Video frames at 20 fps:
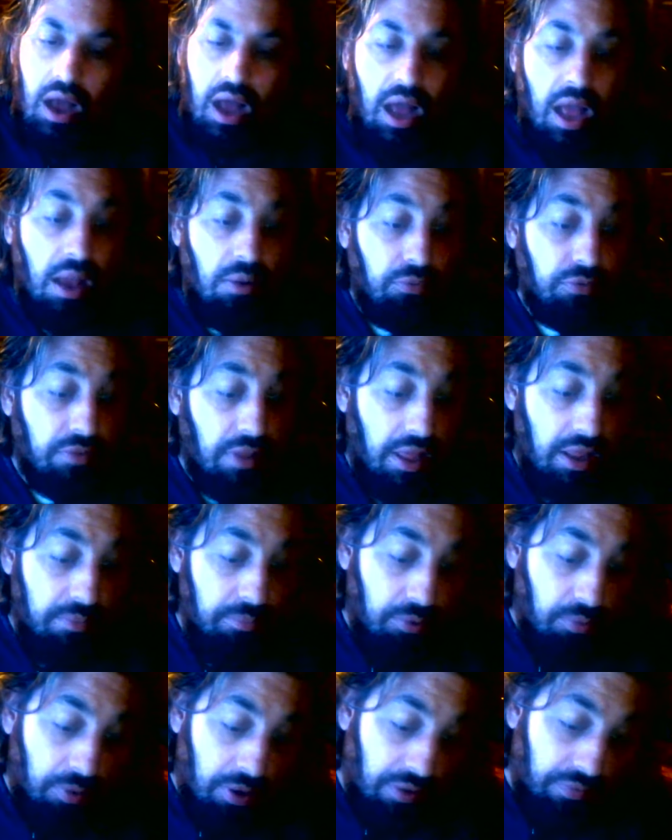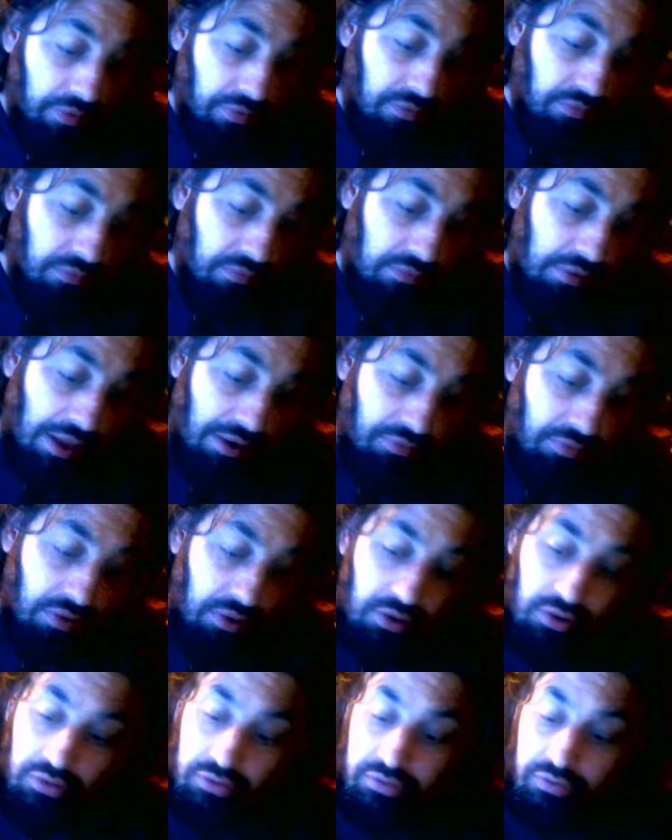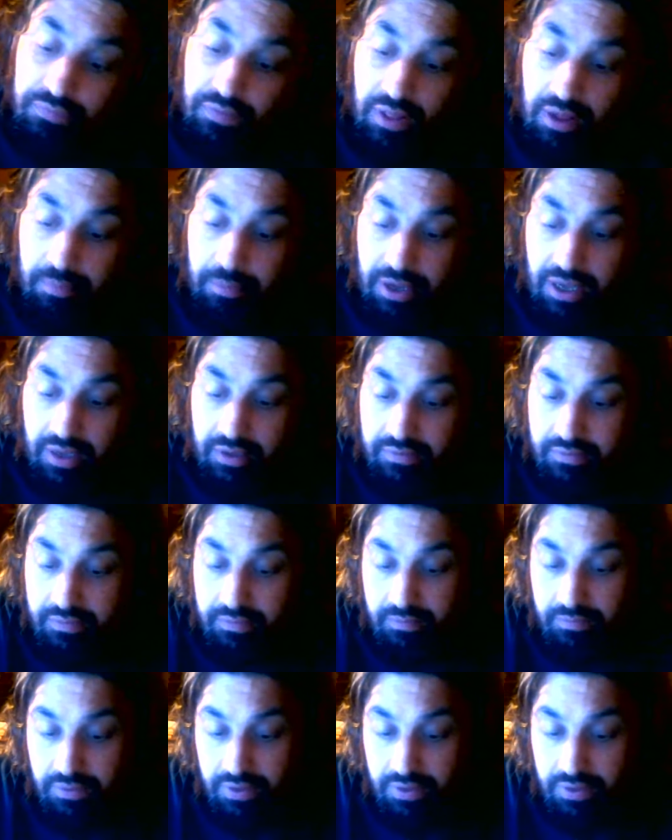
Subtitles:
I was not even aware that this is actually a Culture Fly box,